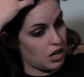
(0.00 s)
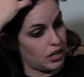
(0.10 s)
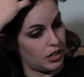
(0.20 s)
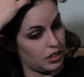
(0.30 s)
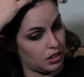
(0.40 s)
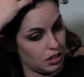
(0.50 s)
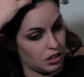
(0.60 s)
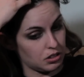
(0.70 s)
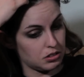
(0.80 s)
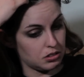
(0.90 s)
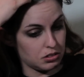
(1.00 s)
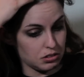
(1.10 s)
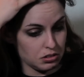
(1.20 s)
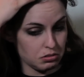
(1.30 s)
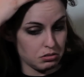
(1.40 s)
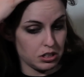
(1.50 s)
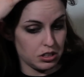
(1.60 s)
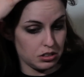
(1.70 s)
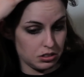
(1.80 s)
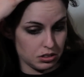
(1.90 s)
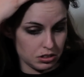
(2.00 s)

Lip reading: I got so wasted.